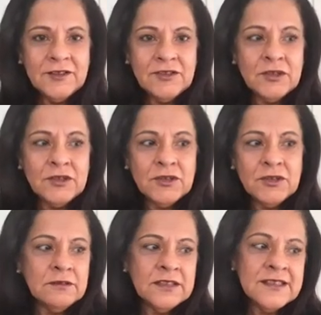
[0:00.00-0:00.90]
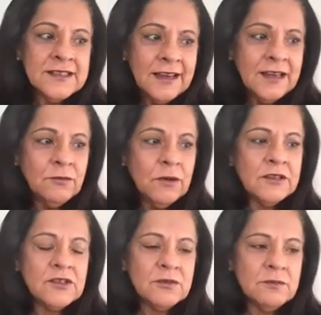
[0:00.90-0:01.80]
To, to the second
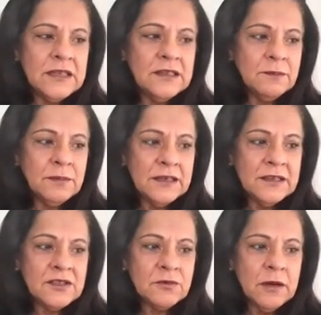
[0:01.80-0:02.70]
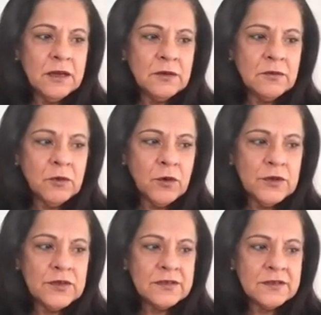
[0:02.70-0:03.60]
one, to me, the biggest one
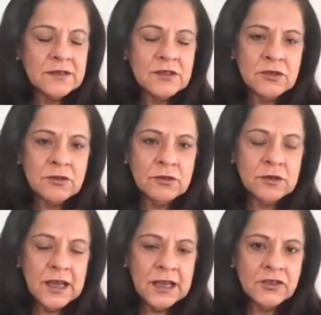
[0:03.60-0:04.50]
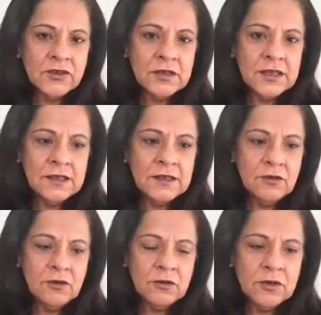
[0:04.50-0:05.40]
was to actually
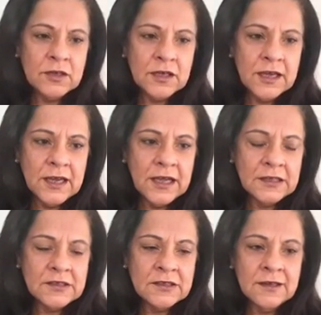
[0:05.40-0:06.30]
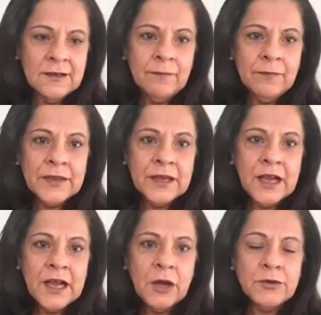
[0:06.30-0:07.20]
look at
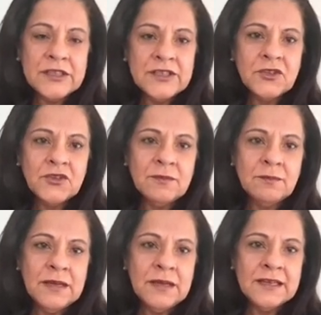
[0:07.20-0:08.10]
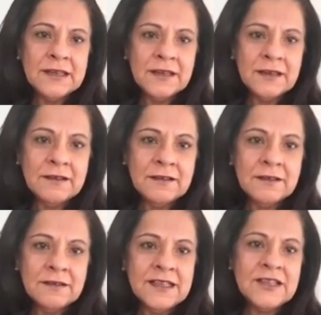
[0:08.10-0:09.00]
how decision making
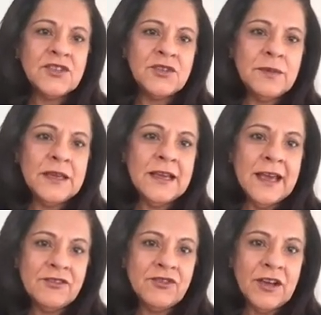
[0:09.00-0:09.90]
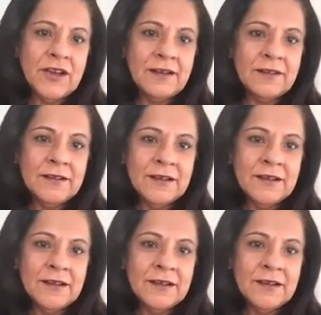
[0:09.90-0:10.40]
needs to be agile